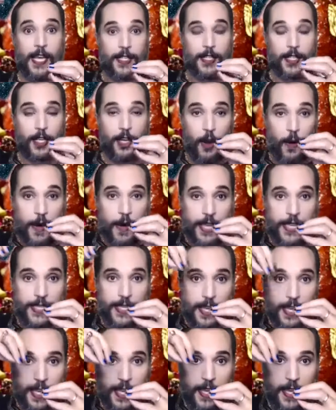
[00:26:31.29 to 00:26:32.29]
to go, is
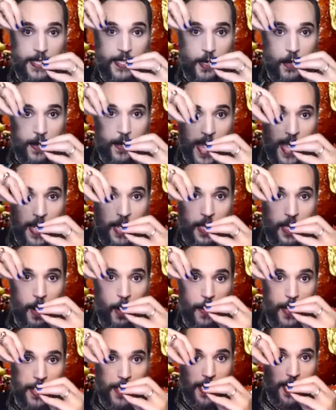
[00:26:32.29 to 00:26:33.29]
it okay to
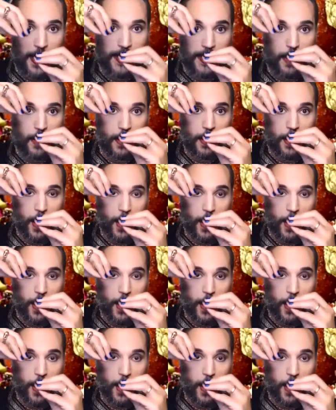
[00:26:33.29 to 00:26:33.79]
go in? Is it?